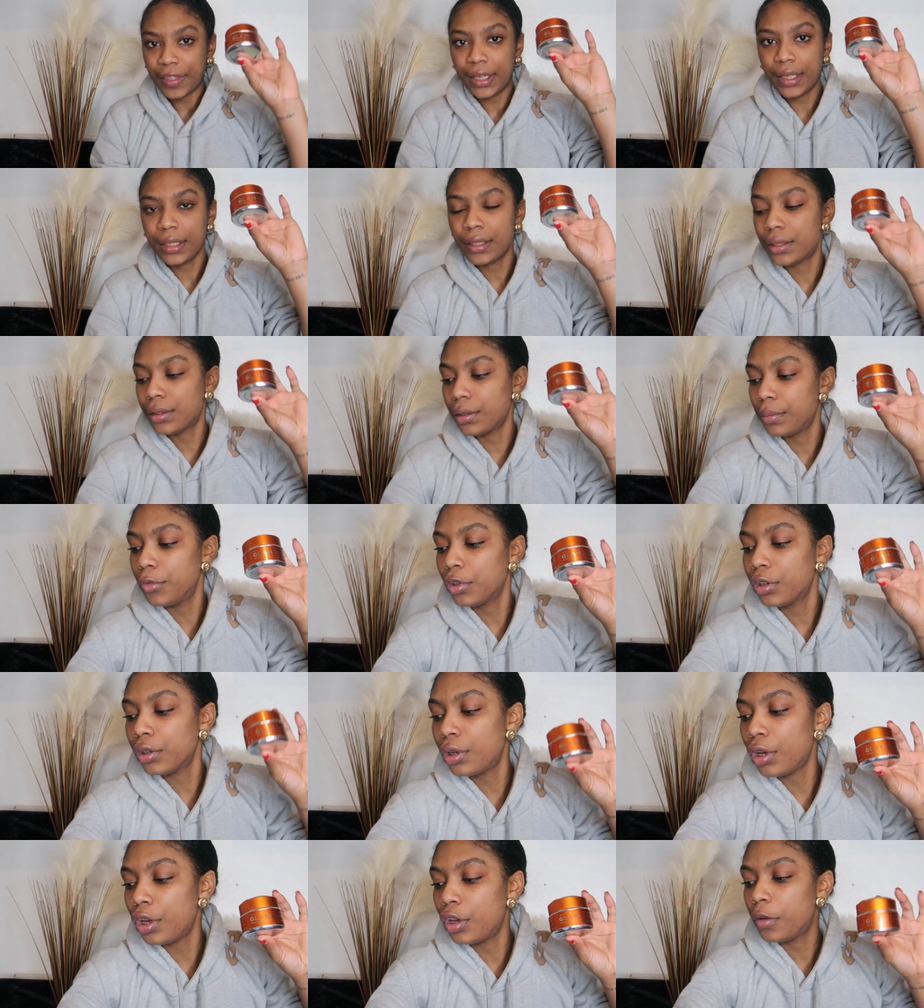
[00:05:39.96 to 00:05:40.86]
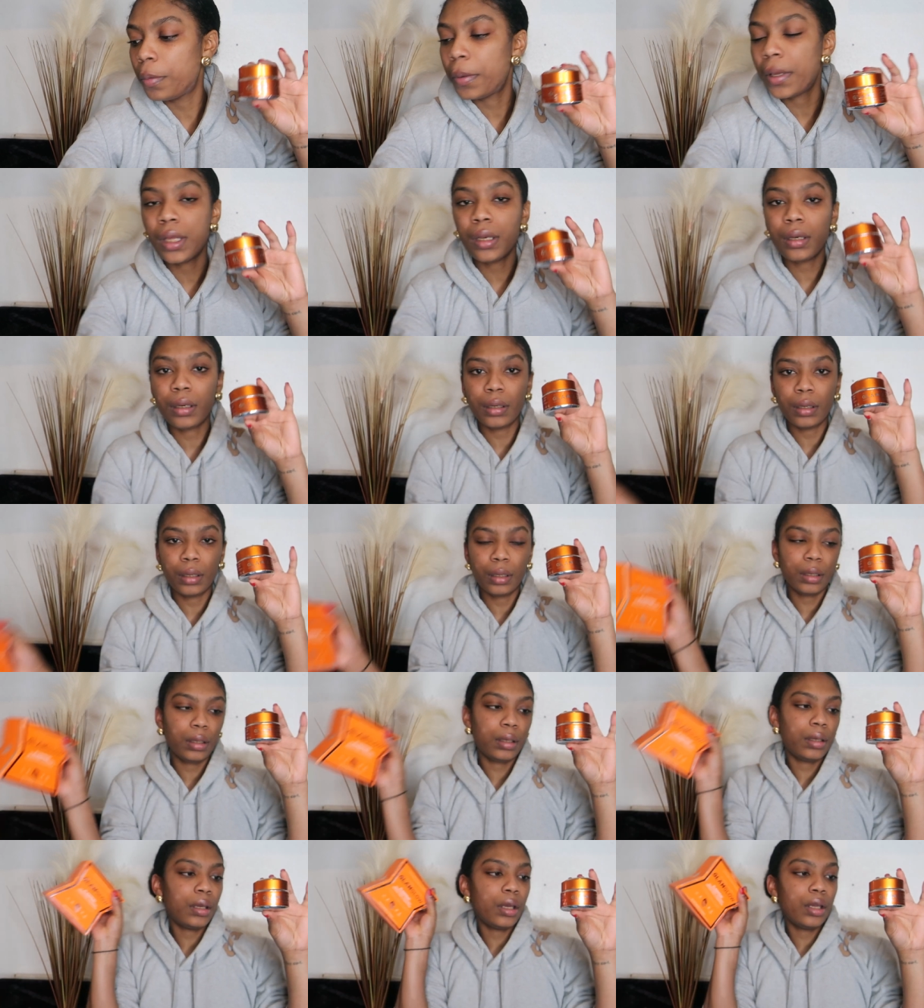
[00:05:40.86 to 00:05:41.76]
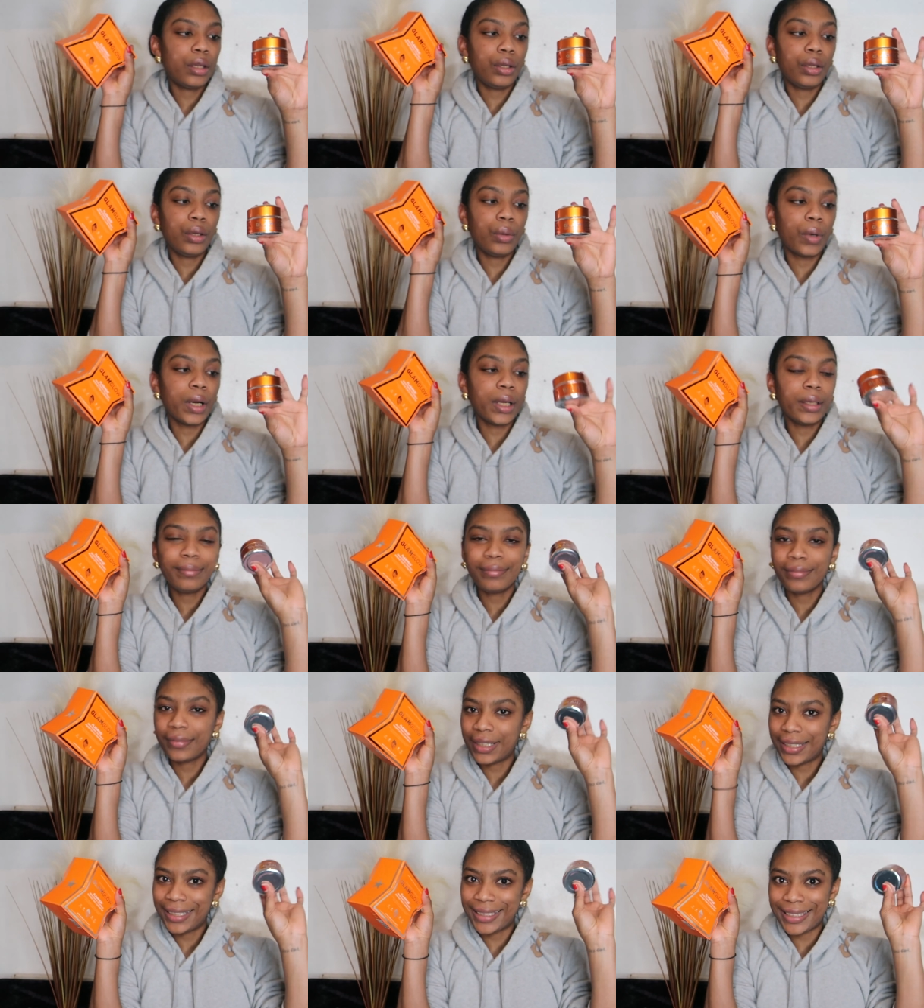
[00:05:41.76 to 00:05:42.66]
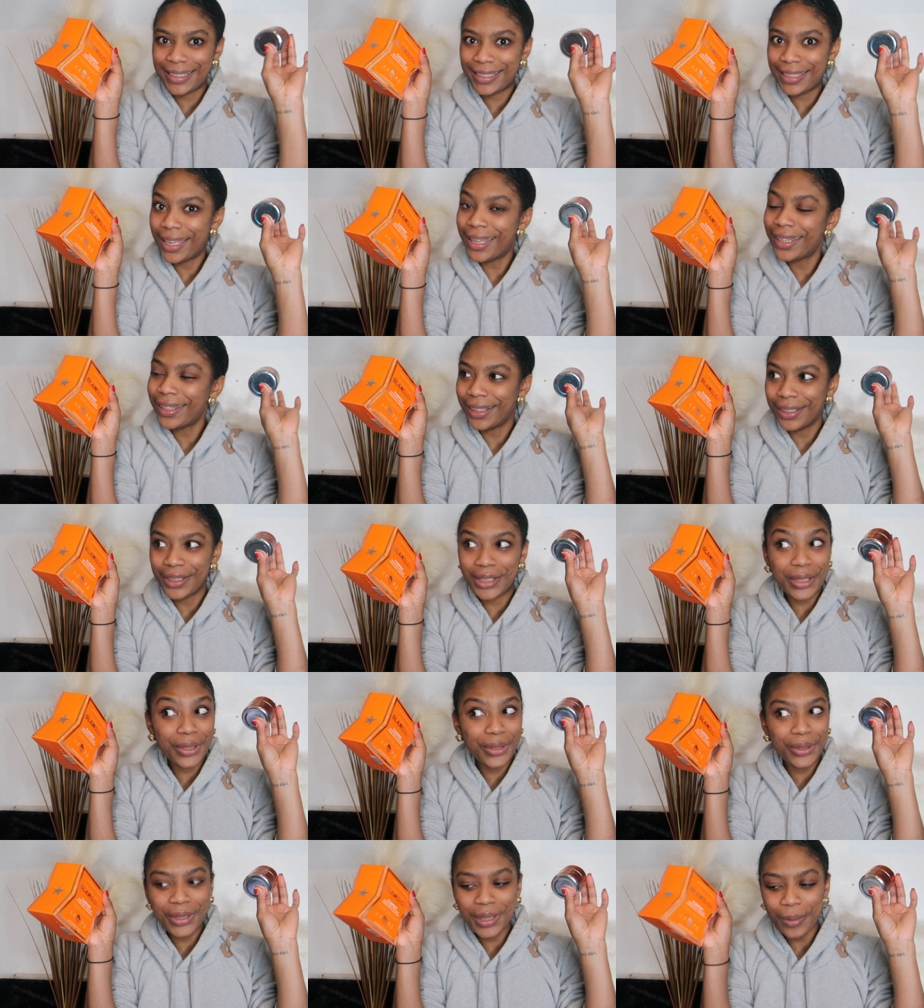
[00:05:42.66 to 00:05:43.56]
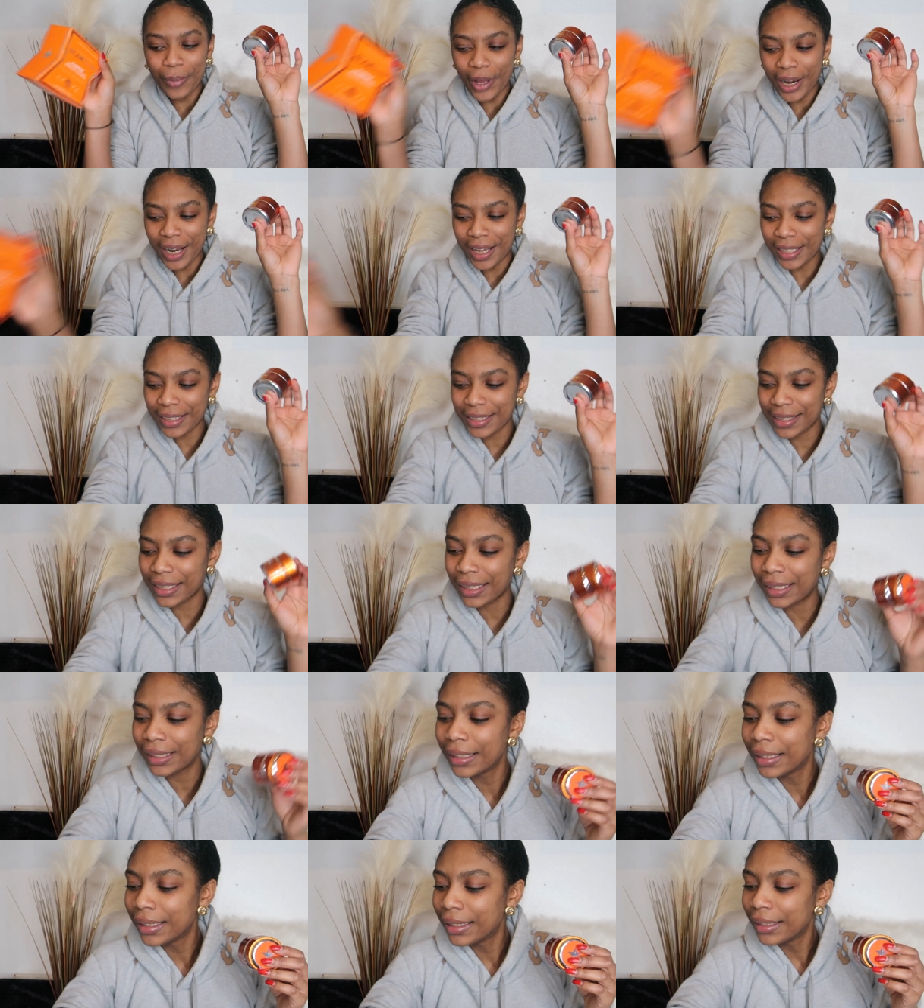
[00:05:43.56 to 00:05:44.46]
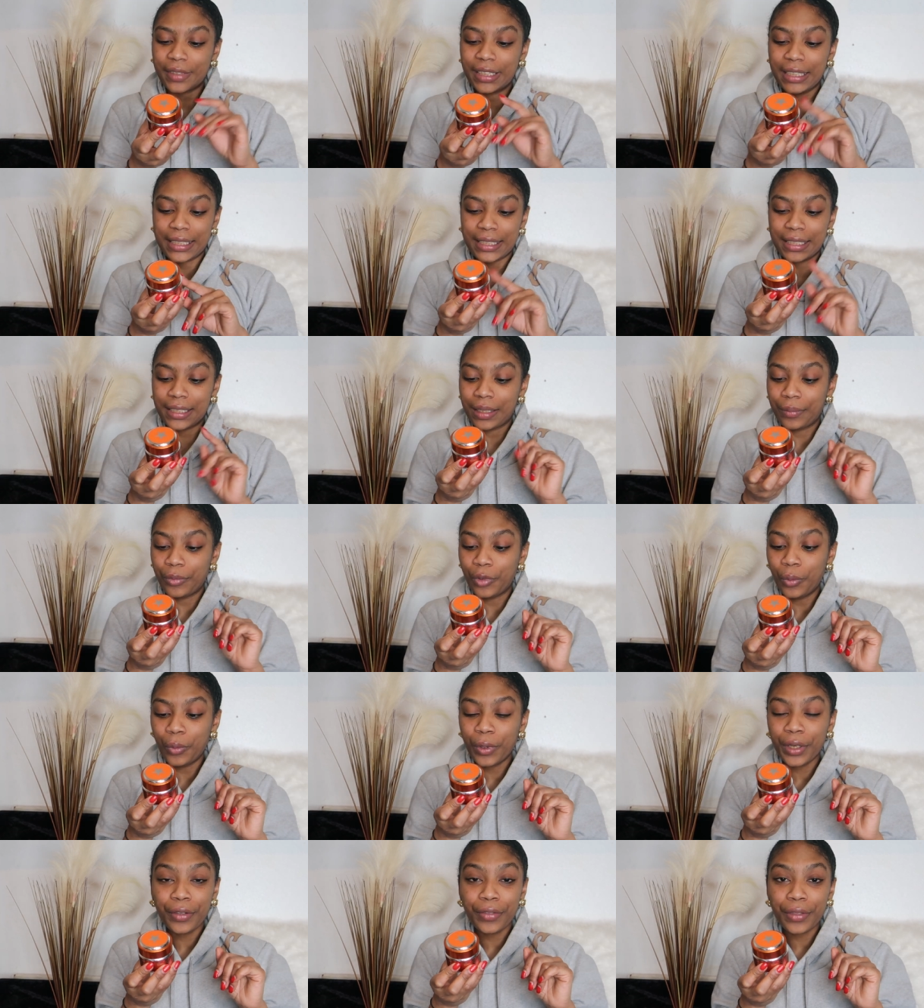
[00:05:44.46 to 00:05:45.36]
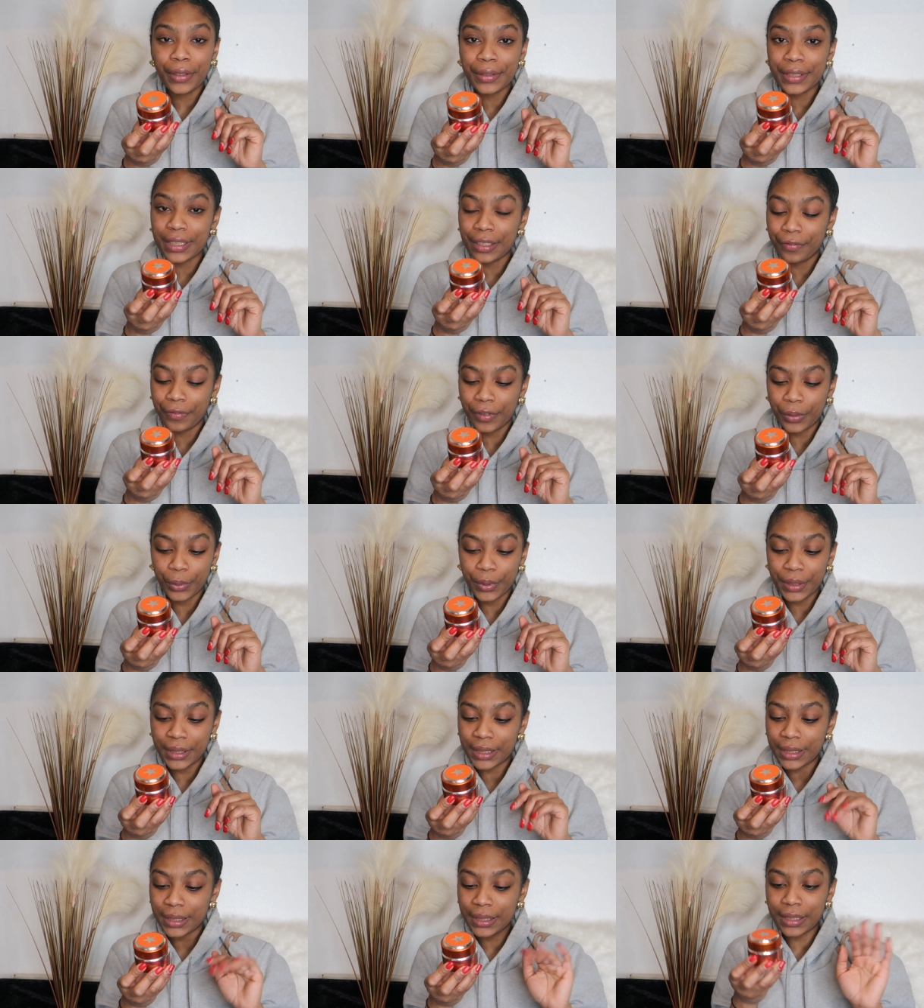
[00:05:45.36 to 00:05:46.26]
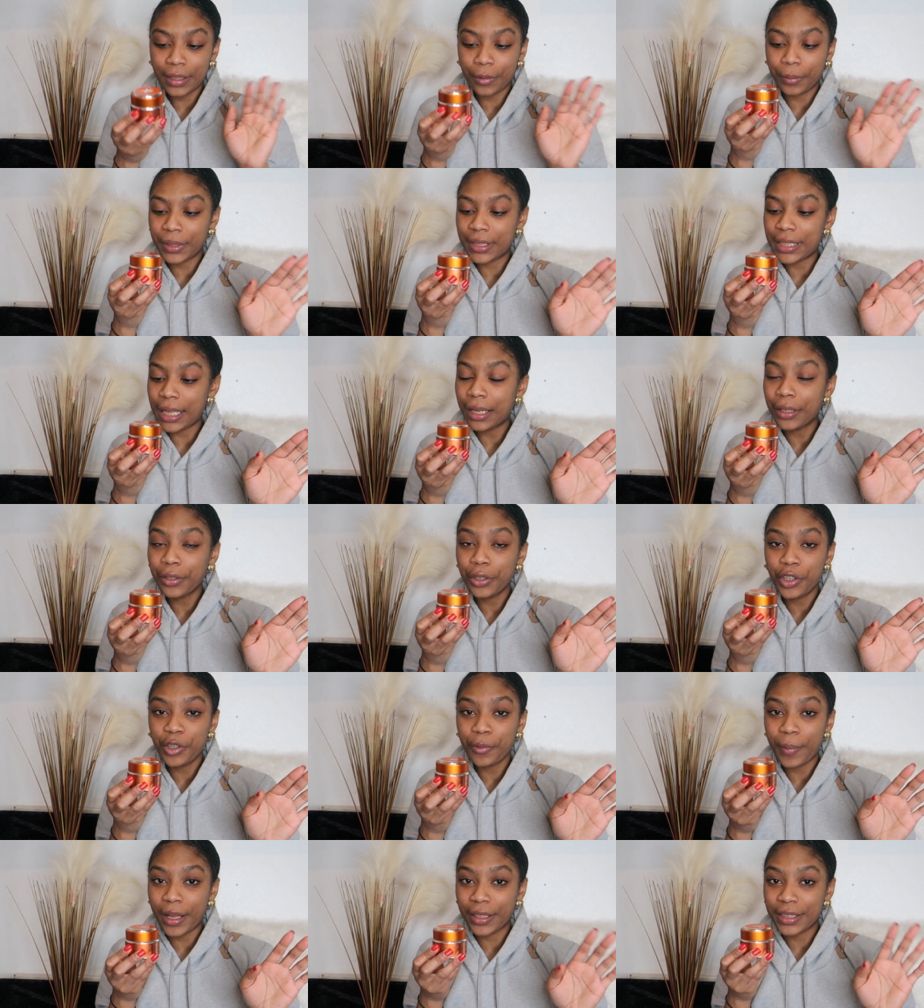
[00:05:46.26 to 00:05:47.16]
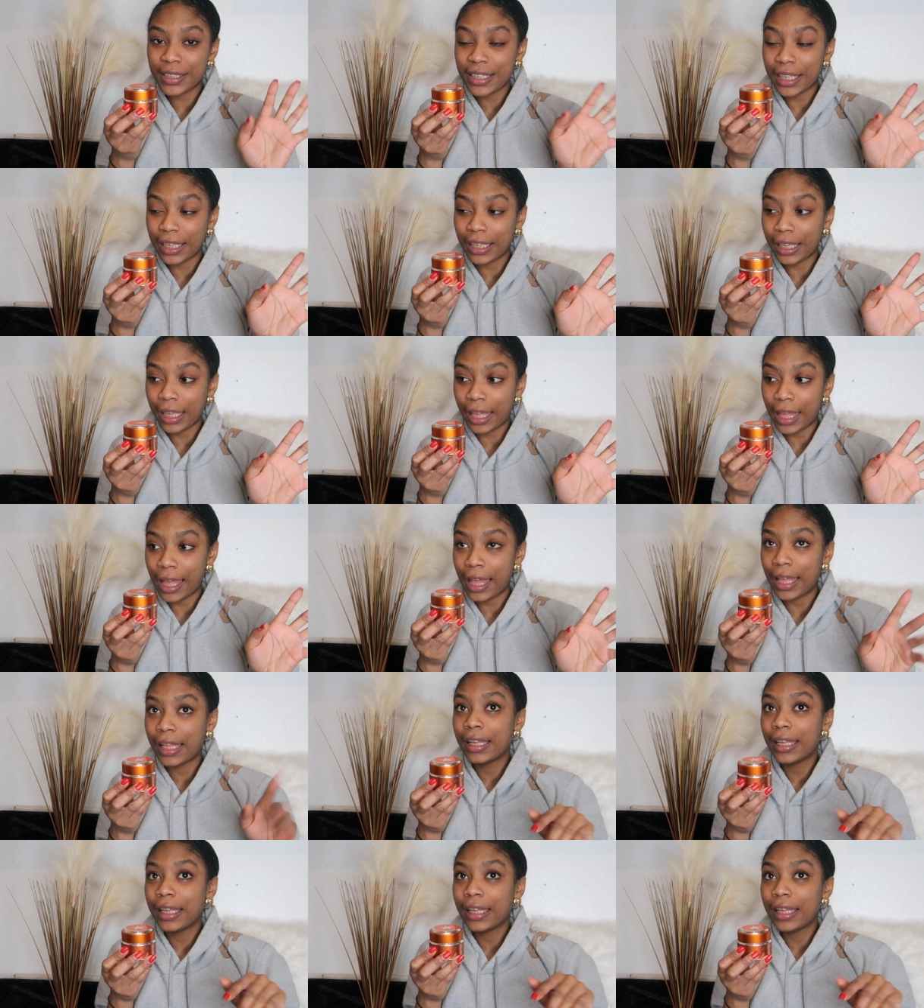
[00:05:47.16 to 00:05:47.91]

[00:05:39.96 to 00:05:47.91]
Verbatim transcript: this, so I'm not going to open a new one. As I said, I do use the products. Listen, I'm not one of those influencers. They'll be telling you about skincare